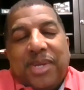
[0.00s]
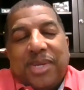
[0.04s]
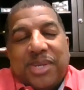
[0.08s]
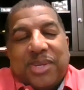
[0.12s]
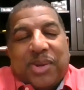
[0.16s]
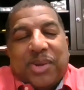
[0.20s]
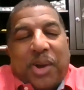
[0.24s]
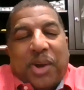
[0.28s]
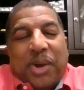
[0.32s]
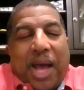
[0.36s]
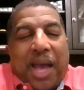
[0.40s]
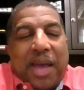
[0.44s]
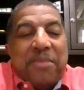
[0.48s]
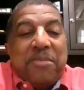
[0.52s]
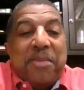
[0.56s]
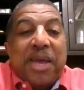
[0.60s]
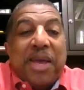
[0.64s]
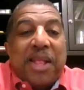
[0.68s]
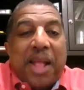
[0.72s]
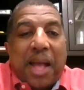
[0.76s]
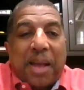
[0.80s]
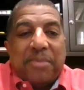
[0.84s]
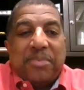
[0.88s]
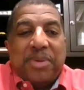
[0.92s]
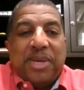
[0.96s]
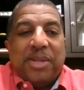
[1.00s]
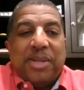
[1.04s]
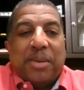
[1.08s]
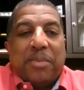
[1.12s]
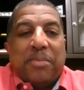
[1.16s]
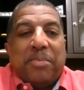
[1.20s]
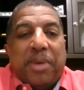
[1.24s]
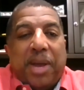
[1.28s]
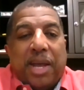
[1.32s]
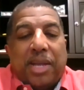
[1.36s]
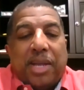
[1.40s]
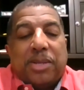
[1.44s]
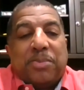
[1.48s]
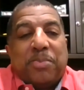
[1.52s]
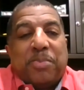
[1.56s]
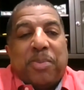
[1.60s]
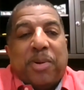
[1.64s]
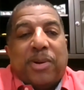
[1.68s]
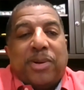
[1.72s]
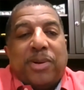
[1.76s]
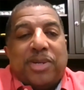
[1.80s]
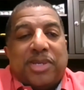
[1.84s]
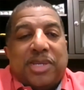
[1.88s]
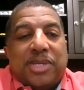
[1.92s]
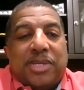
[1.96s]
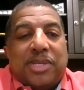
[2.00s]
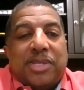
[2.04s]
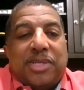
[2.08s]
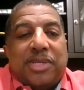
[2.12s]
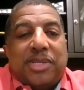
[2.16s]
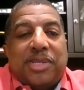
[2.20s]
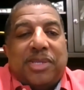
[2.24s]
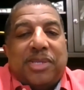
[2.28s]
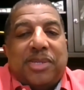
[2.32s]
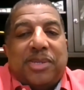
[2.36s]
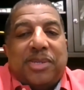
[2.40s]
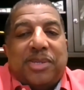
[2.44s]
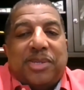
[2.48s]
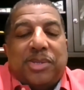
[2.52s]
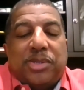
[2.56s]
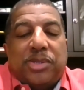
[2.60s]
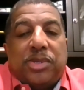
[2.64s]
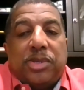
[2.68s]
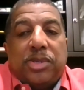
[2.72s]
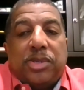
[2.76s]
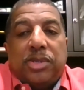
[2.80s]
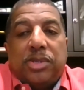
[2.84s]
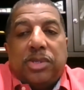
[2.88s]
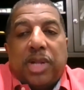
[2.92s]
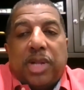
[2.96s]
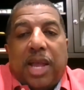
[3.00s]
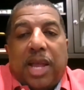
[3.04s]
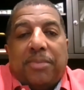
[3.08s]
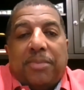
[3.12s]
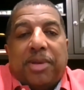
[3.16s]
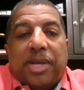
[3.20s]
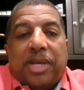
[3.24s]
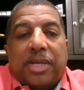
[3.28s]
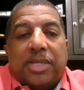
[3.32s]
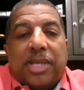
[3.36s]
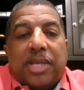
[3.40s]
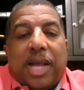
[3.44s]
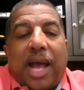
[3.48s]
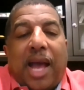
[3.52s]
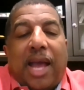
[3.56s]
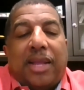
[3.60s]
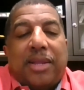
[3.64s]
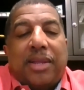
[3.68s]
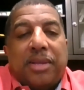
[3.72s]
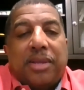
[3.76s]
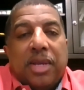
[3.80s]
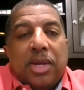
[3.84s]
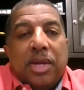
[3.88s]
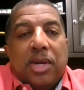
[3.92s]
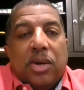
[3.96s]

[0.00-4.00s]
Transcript: So I may not be the best person to do that because I'm